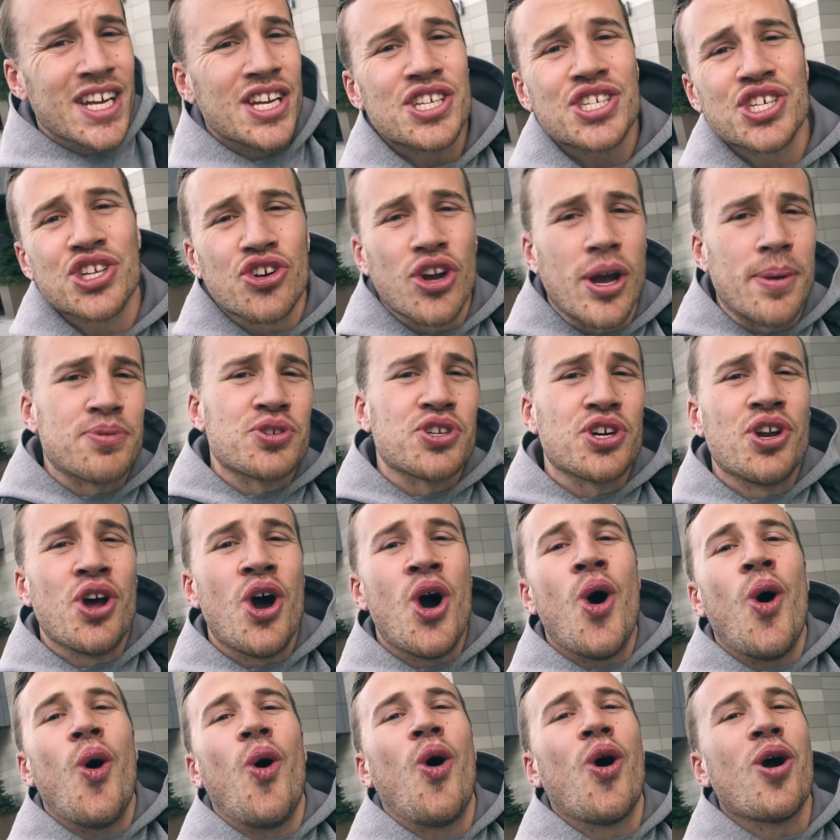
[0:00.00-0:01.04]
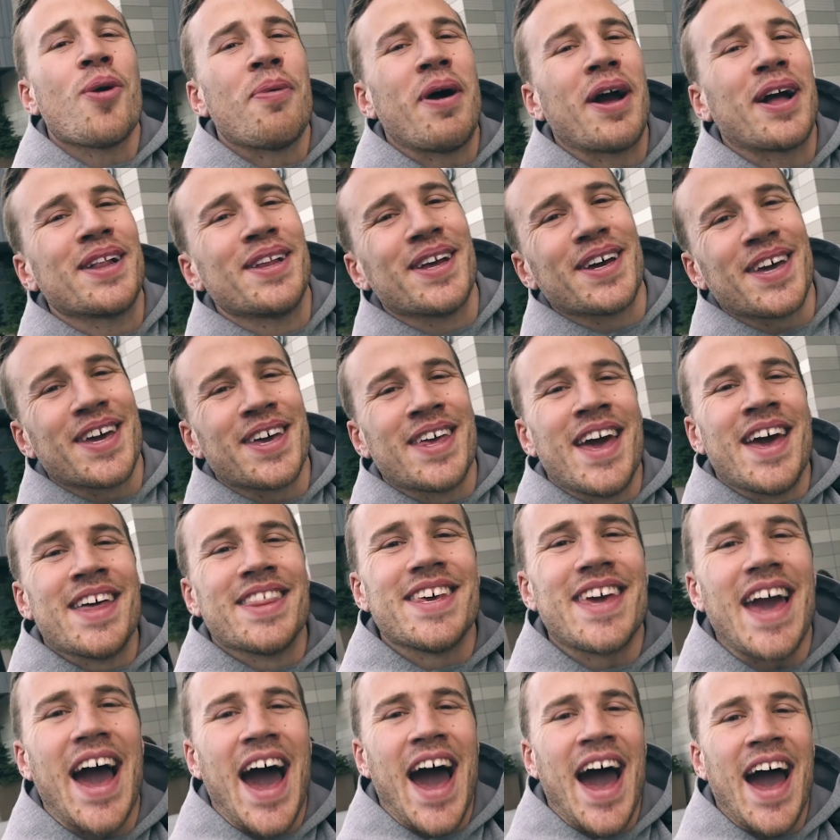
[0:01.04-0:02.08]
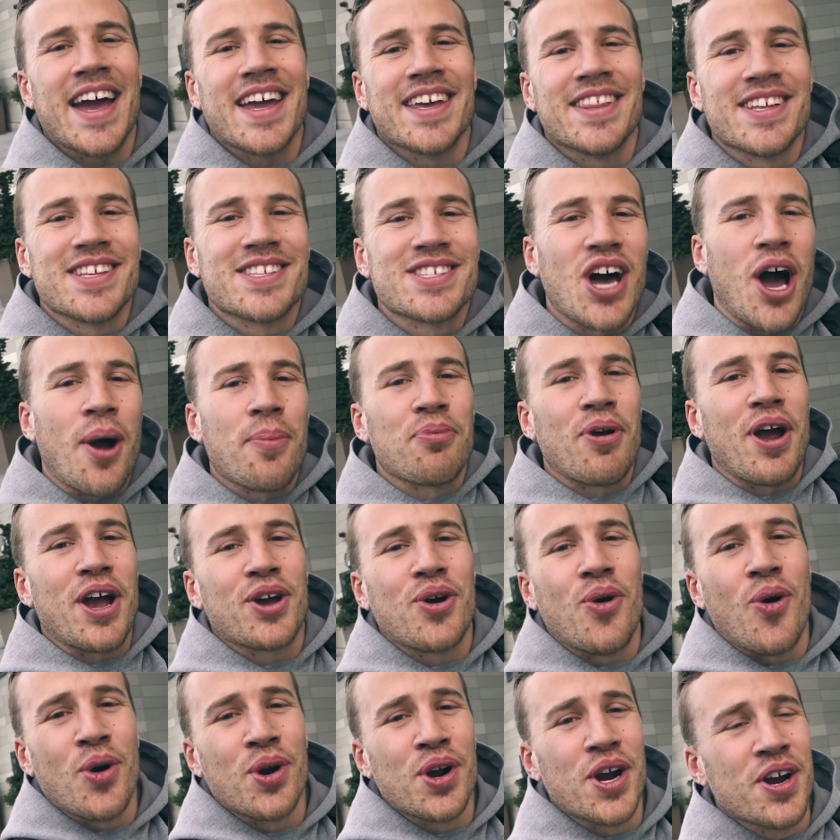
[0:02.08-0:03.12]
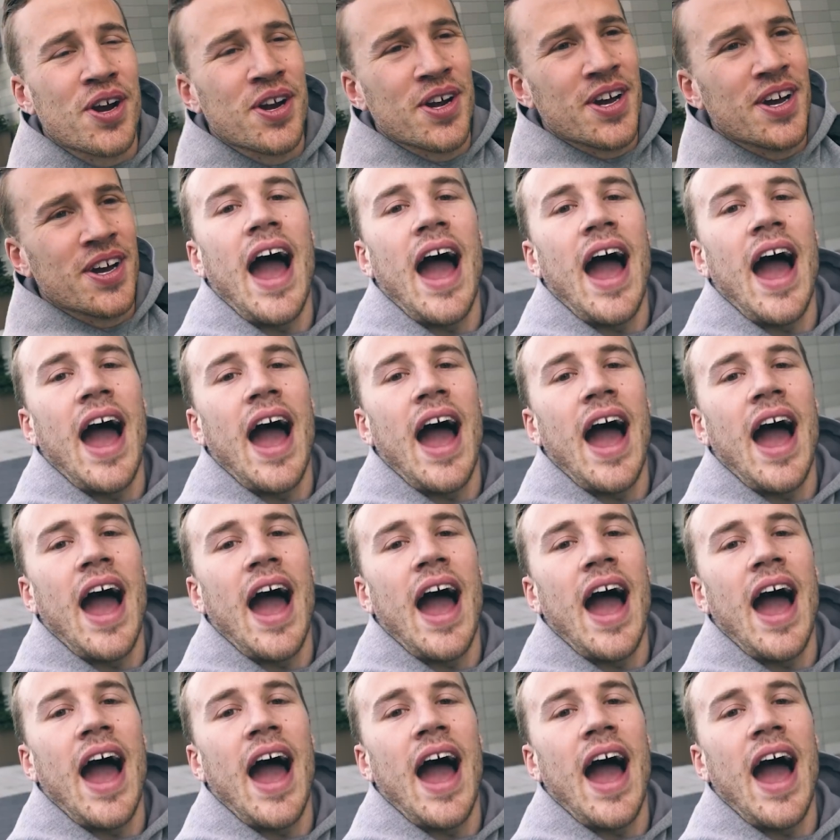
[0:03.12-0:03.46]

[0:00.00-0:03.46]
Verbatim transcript: the description or by clicking the I in the top right corner.